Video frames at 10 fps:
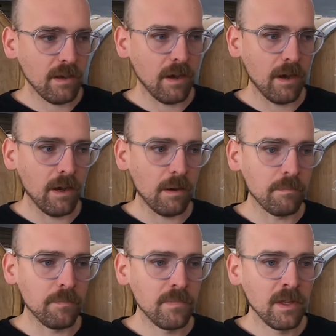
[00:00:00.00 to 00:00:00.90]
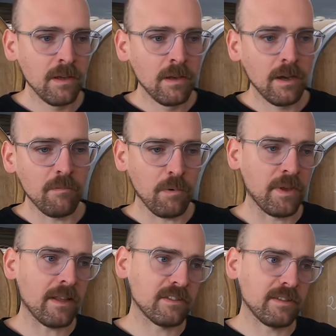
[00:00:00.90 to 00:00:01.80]
And from
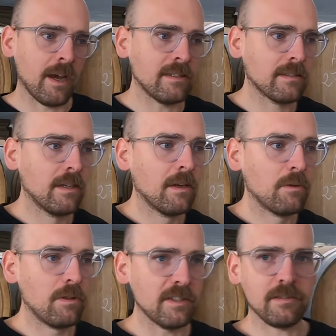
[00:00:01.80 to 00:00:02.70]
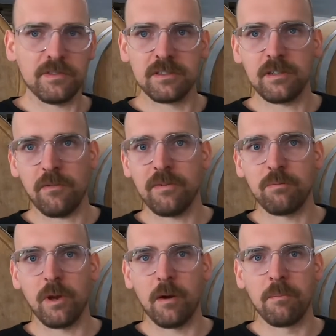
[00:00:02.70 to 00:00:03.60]
the other side, lots of the stuff that
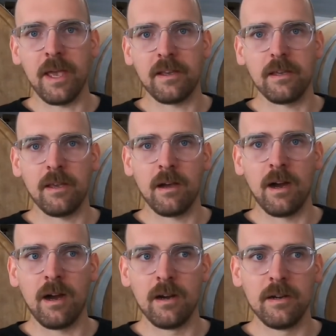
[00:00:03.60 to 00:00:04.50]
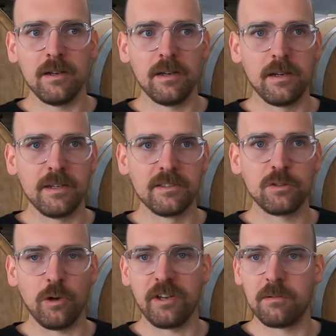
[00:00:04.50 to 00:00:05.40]
we are making are
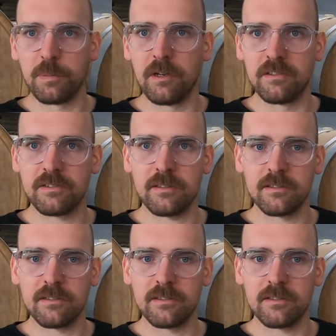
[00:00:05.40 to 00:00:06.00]
historical beers.